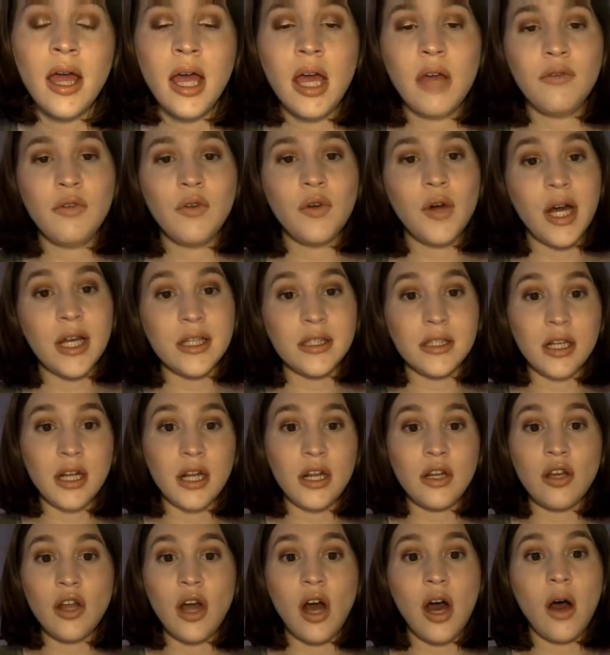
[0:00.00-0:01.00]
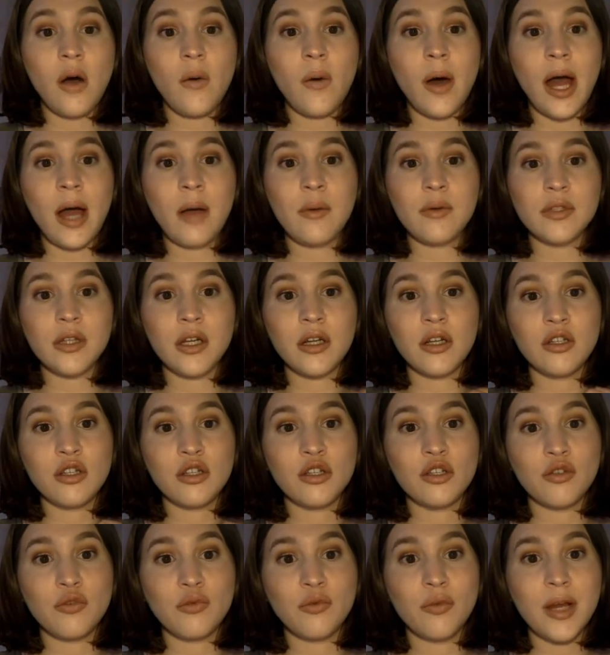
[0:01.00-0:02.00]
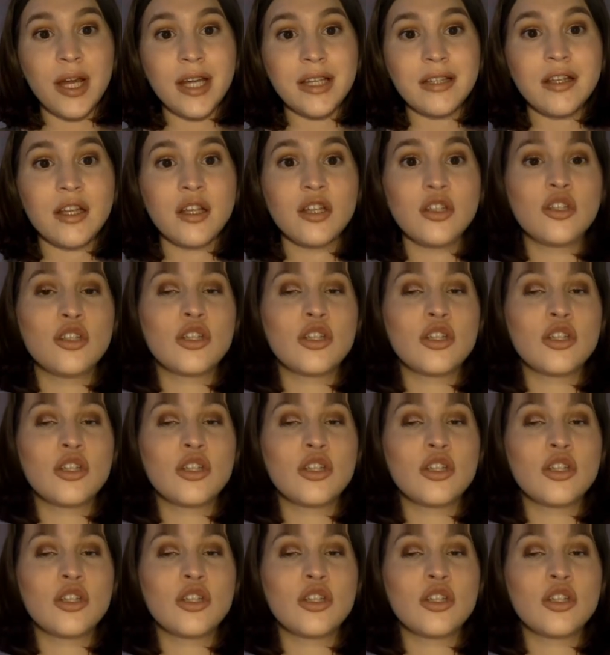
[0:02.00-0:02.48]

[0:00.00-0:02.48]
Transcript: if you guys didn't know, I was on a strict